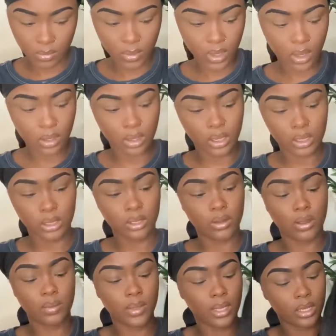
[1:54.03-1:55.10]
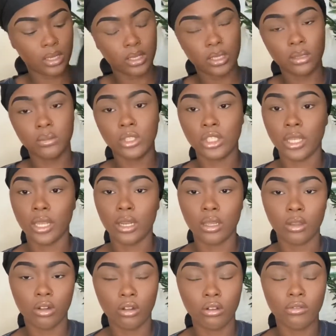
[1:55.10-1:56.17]
Okay, so I'm getting some shedding
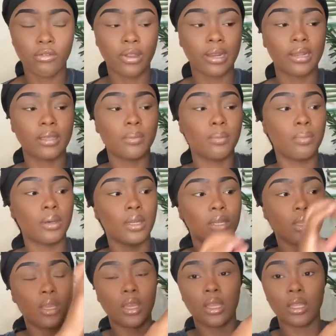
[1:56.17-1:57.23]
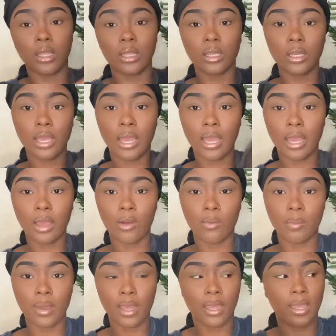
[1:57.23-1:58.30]
already, but look how
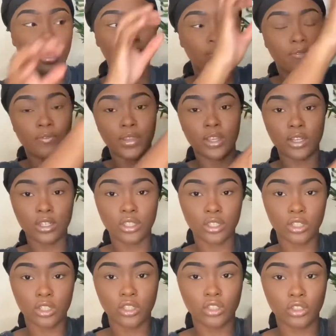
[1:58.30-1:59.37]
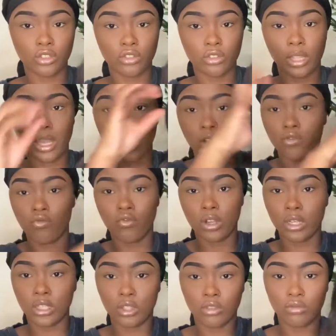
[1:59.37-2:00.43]
my fingers are just like
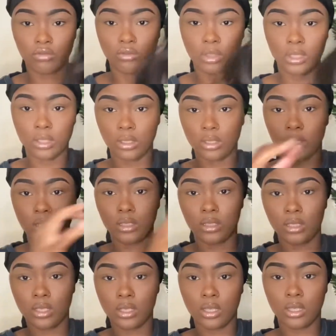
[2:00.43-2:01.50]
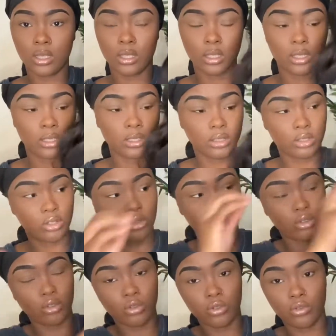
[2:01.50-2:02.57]
running through this. This is
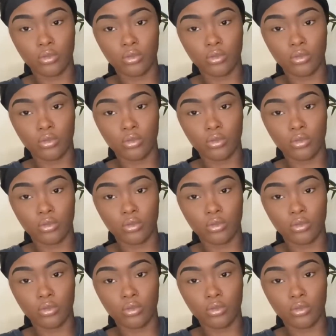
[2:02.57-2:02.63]
so